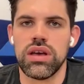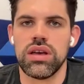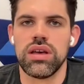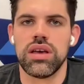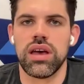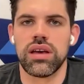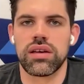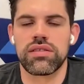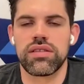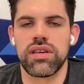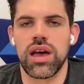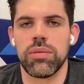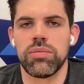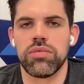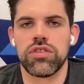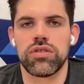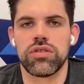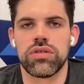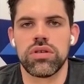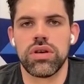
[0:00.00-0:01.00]

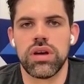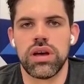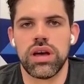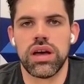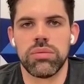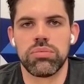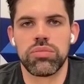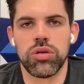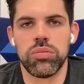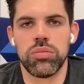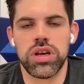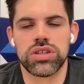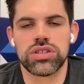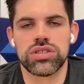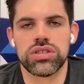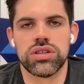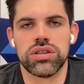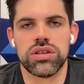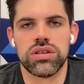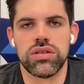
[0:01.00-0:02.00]
accept
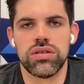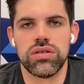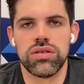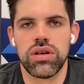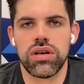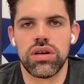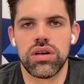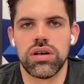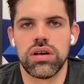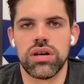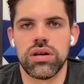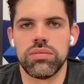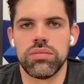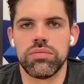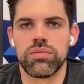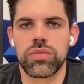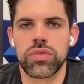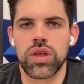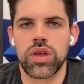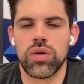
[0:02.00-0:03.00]
permission
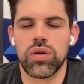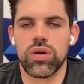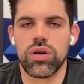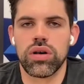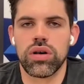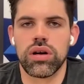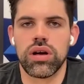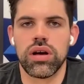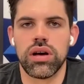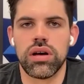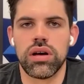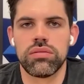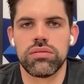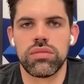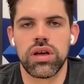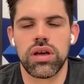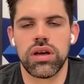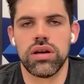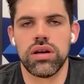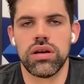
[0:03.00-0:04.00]
or
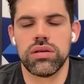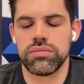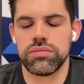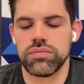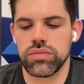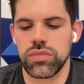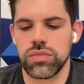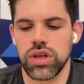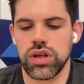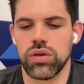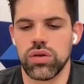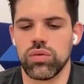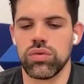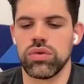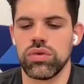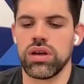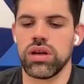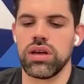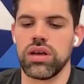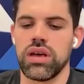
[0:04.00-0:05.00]

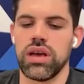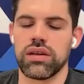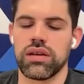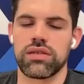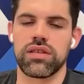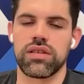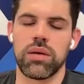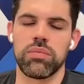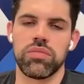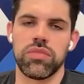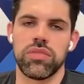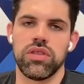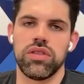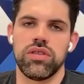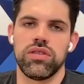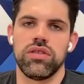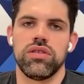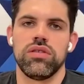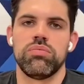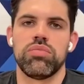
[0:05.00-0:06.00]
accept
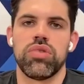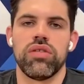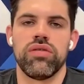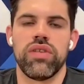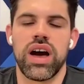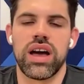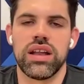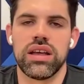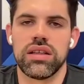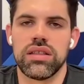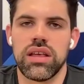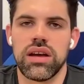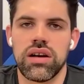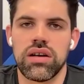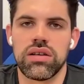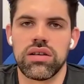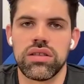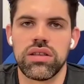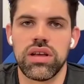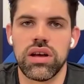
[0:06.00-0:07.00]
providing
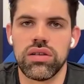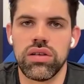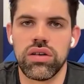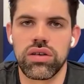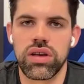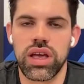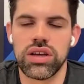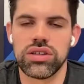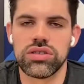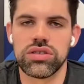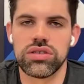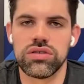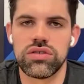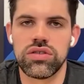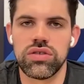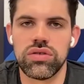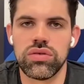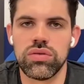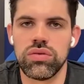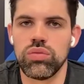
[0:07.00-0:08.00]
their location
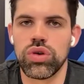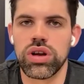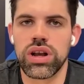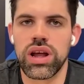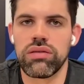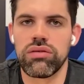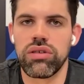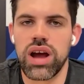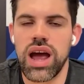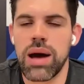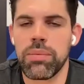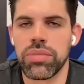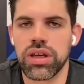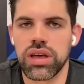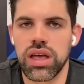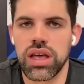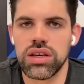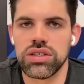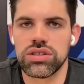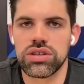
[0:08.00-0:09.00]
to whatever
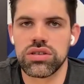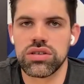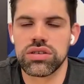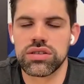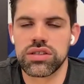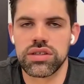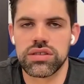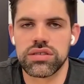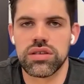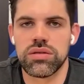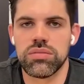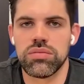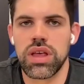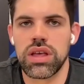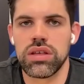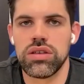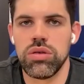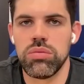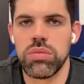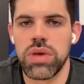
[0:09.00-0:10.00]
application or system
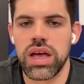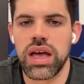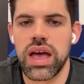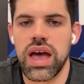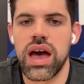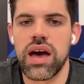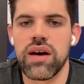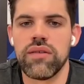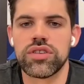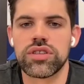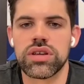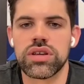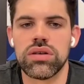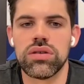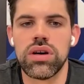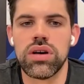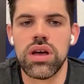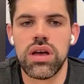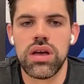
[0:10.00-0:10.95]
that you may have. So